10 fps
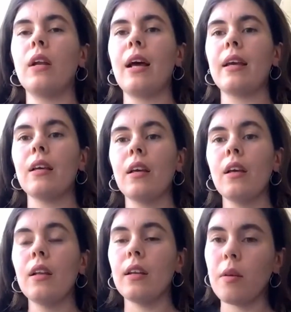like
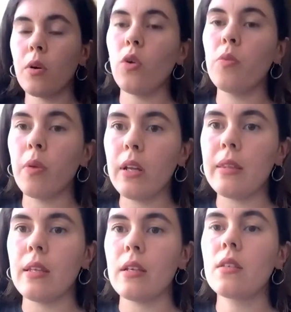neighborhood
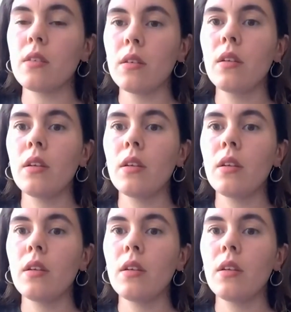politics.